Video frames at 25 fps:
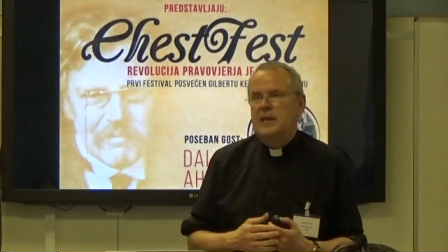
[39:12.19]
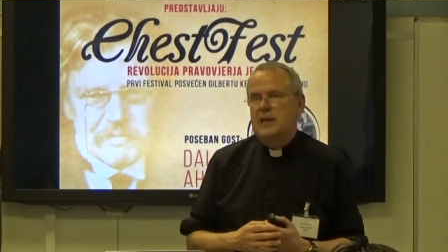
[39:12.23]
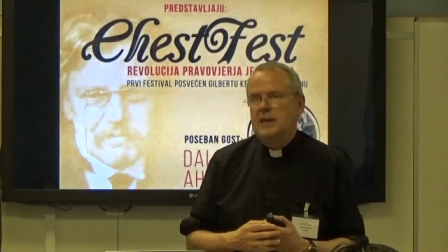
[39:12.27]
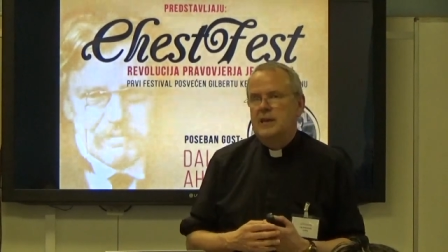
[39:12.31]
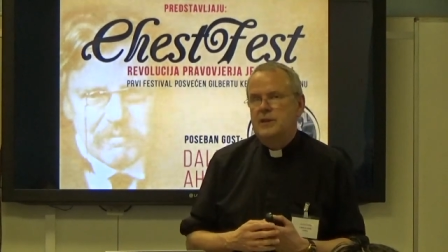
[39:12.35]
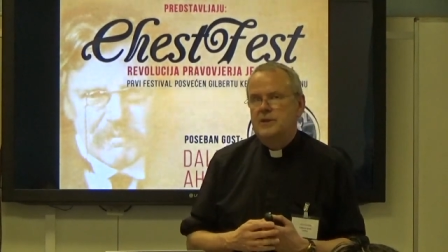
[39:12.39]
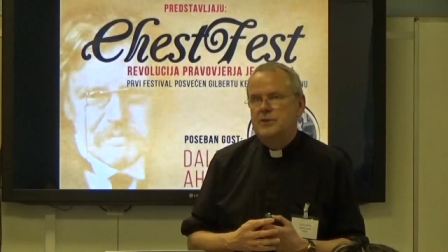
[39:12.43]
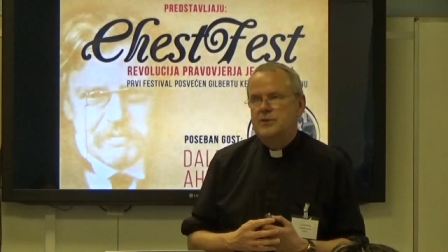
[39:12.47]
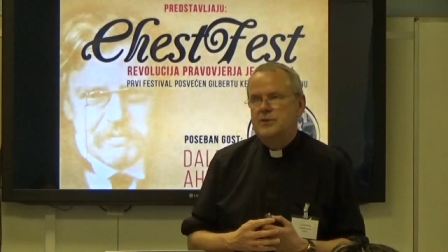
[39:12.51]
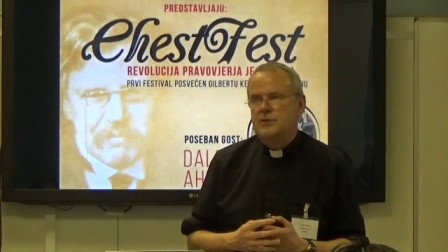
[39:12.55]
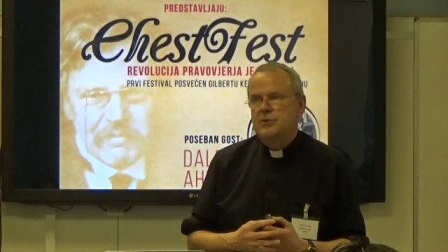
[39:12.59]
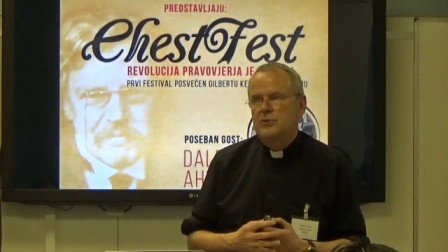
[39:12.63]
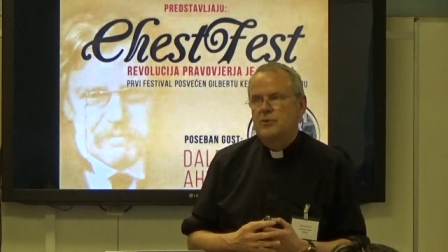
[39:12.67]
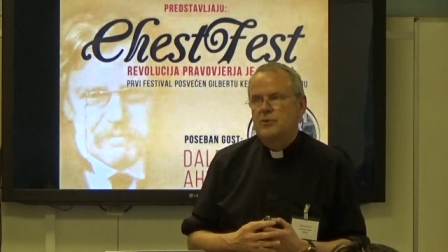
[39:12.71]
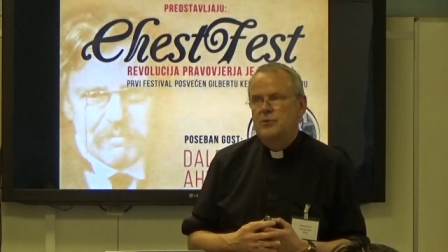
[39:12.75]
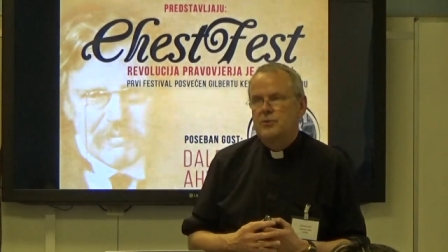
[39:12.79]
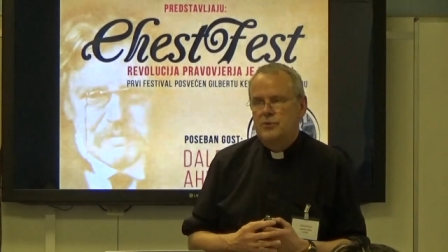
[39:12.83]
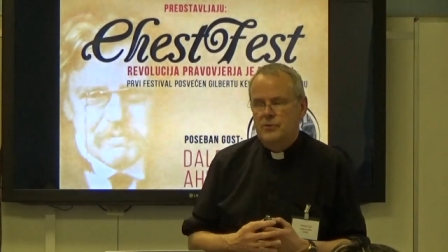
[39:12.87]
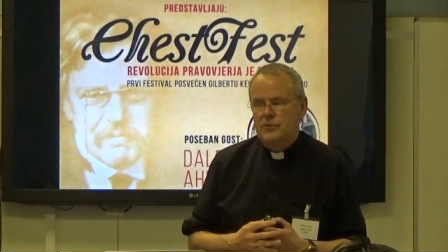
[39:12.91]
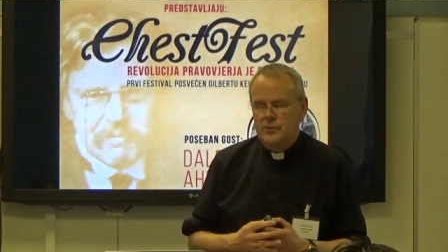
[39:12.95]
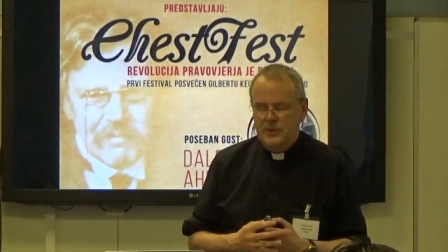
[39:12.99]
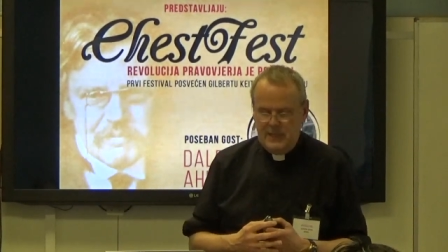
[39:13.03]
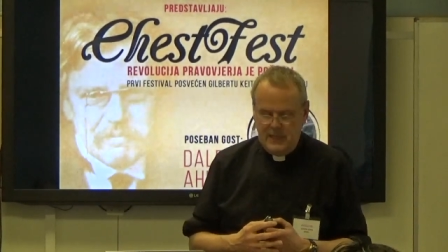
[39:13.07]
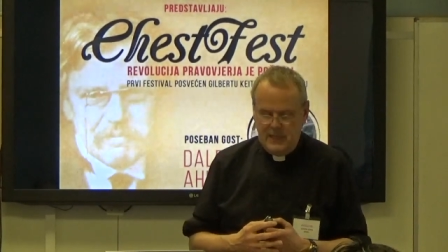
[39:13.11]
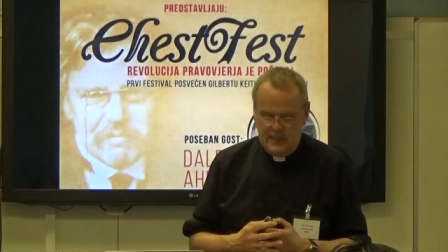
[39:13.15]
into
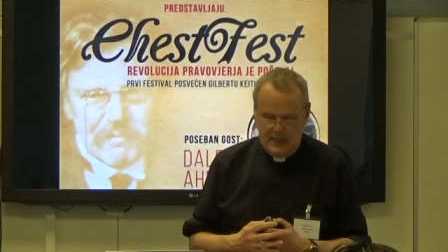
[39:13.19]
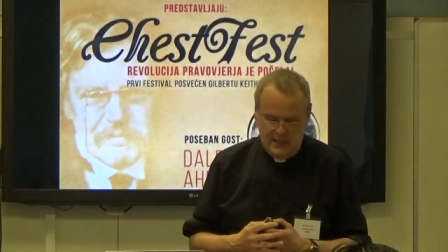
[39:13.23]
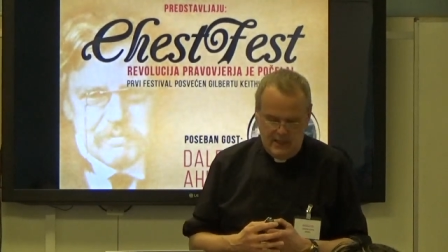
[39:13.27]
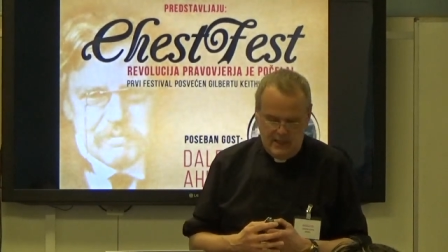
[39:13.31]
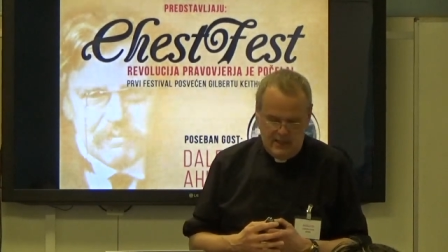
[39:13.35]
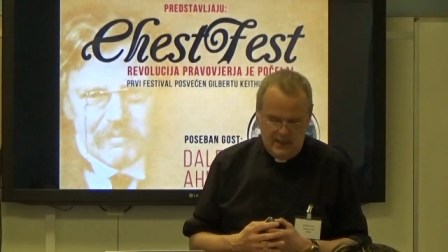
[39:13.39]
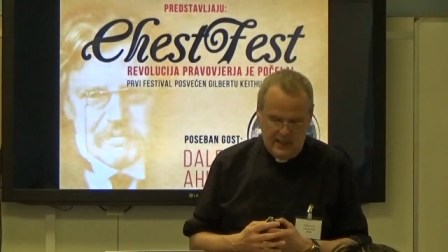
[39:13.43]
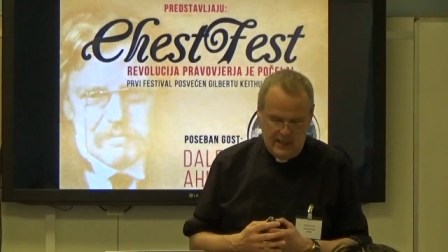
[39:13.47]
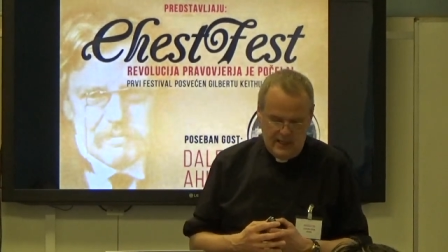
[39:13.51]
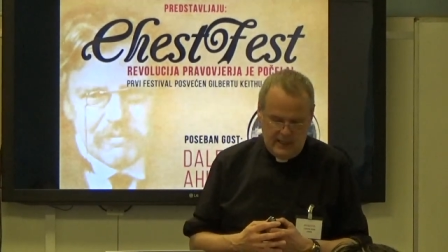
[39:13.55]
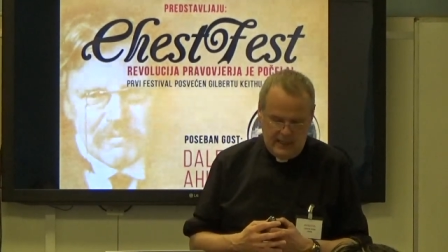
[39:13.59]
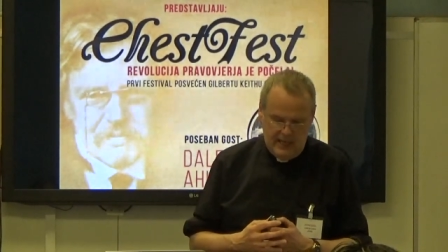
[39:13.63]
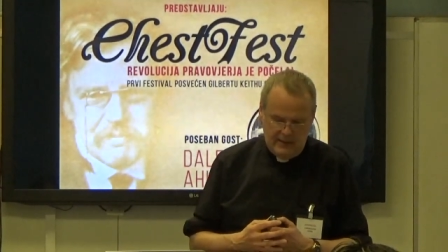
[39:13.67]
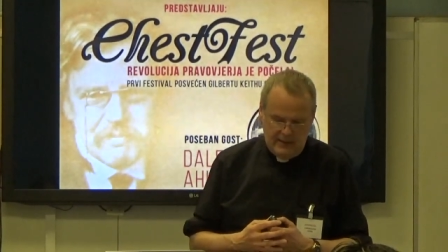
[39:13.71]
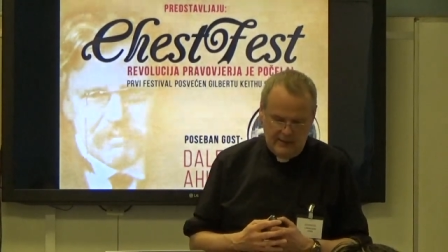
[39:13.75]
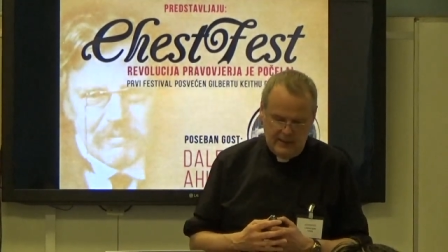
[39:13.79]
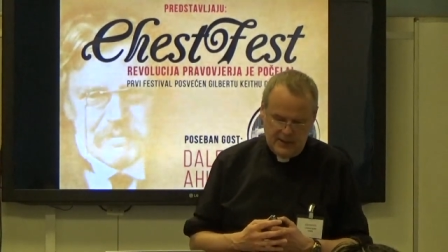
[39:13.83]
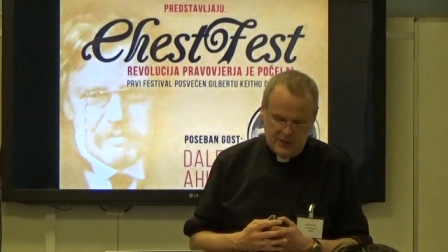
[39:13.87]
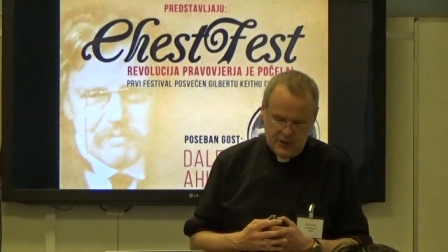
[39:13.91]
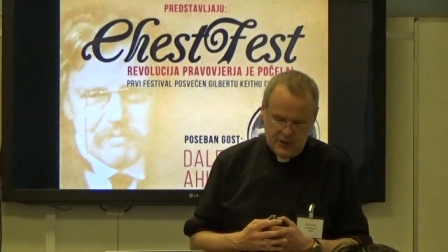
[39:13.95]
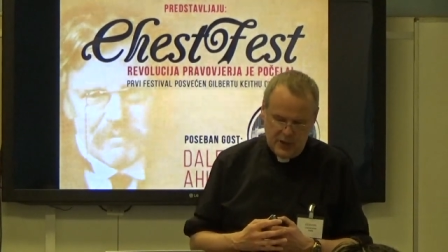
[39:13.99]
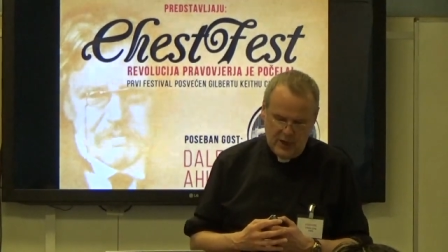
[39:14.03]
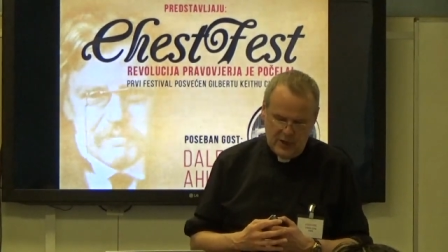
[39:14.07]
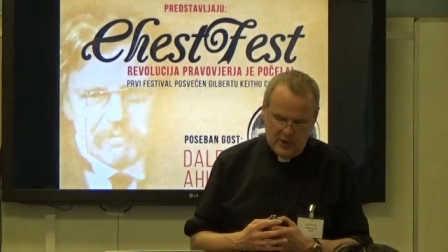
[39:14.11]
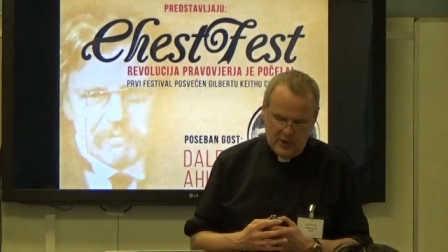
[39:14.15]
the uh, Catholic
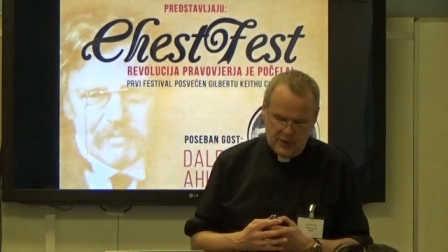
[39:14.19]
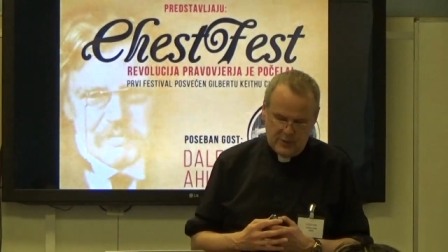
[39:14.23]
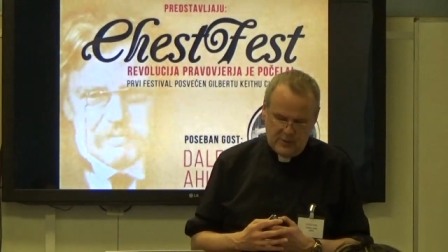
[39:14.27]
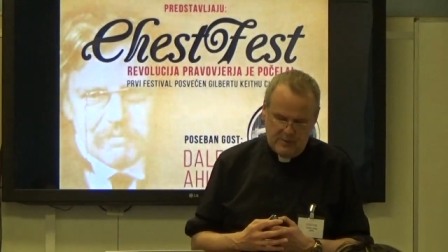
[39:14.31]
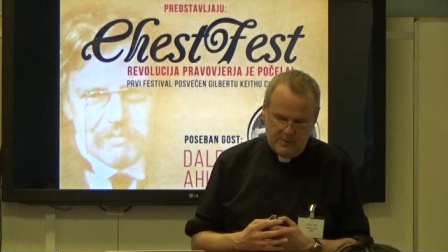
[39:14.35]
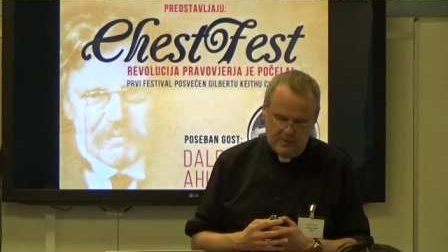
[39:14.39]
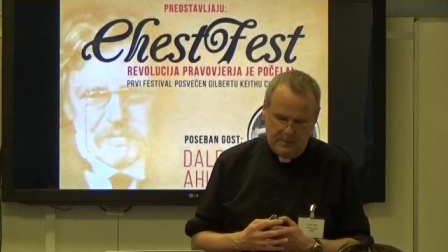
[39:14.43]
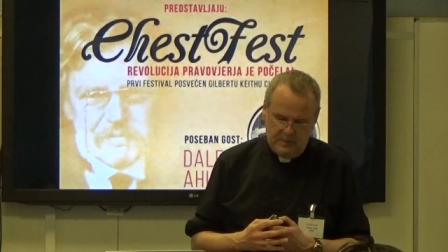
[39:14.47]
Church.